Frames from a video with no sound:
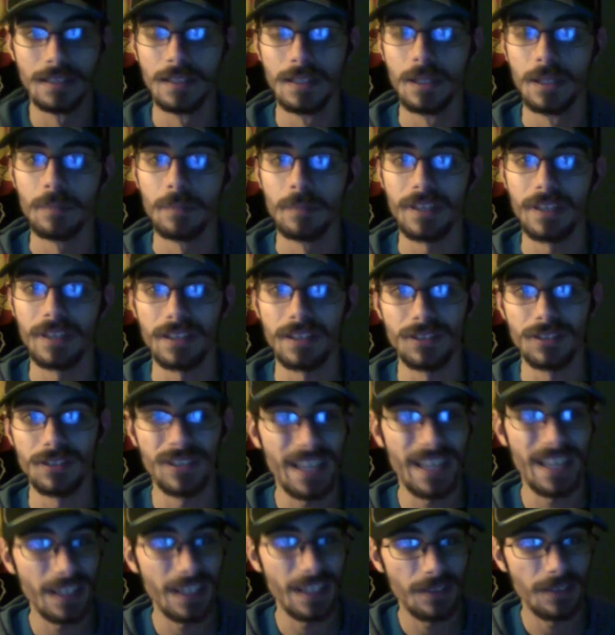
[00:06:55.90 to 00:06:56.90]
because you
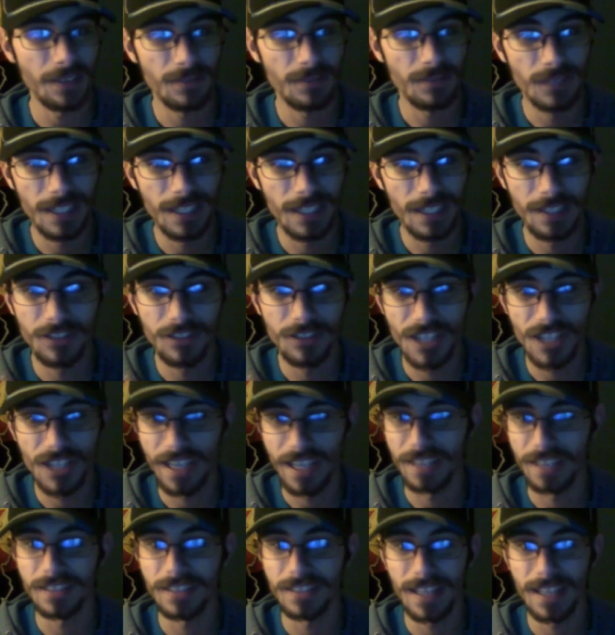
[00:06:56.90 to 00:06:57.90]
cannot really
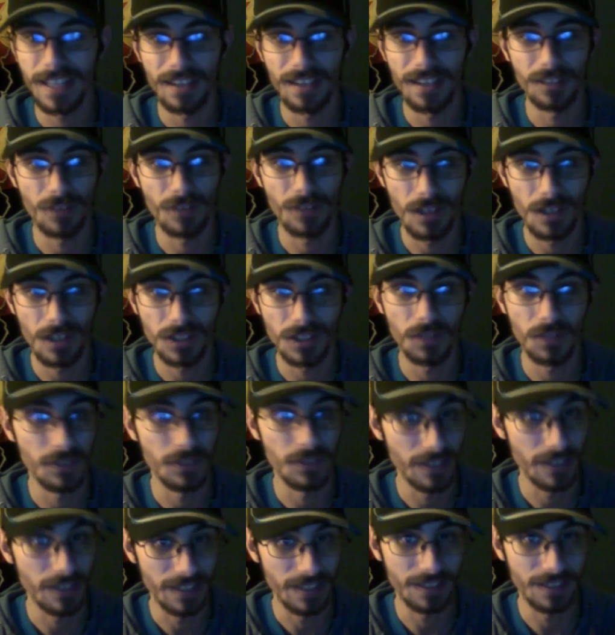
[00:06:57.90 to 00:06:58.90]
change how the
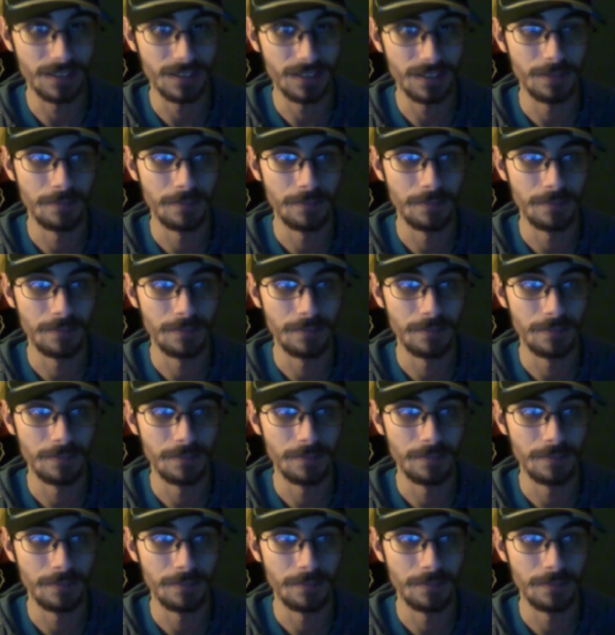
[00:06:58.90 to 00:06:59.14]
crossover is.